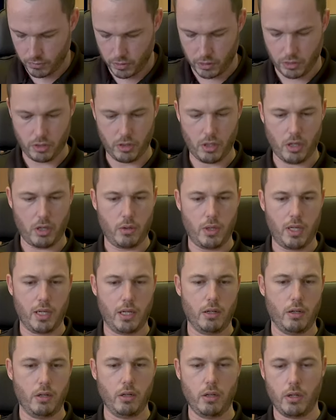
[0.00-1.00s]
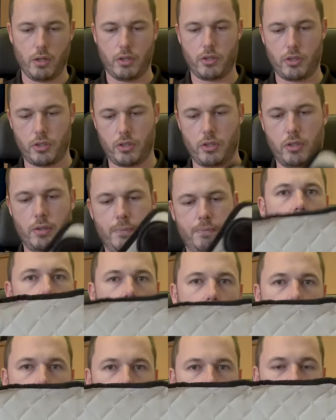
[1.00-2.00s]
So it looks
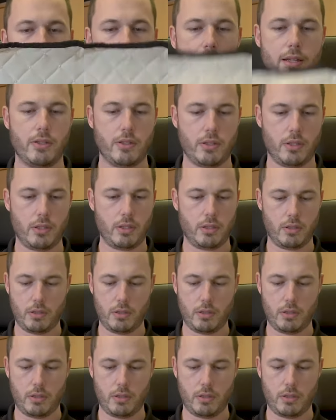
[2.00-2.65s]
like that.